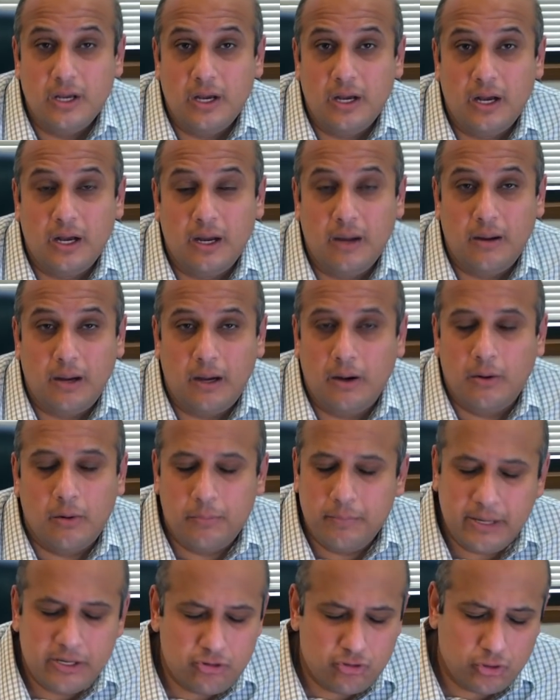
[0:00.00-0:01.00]
or
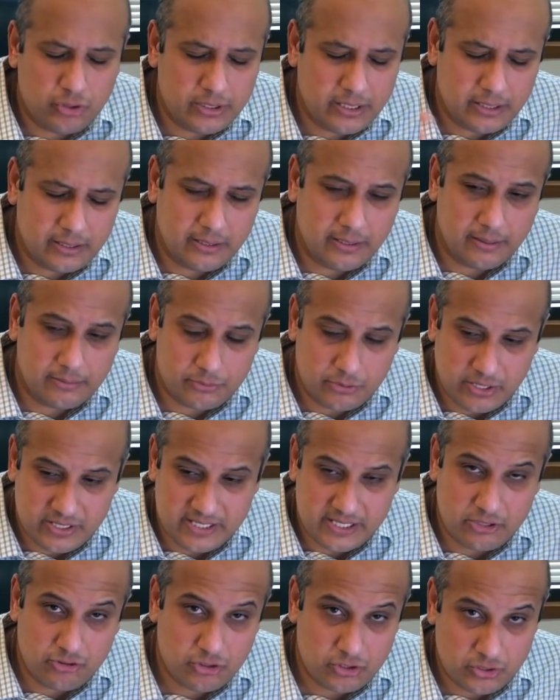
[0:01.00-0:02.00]
makes sure that the
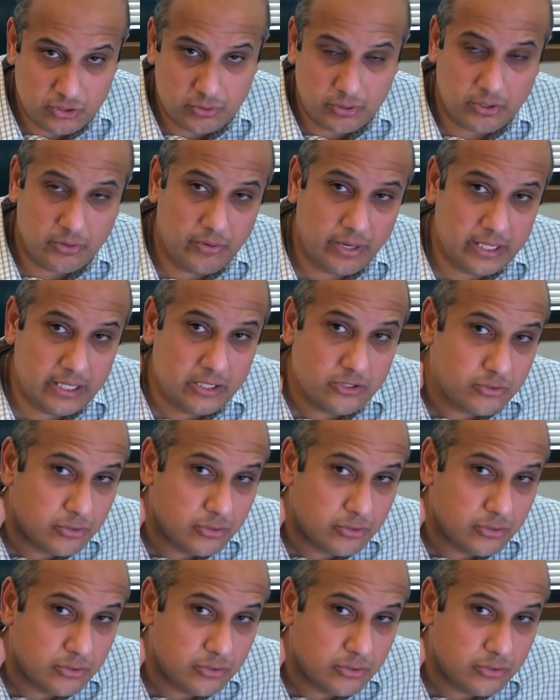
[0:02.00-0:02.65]
translation is doing correctly.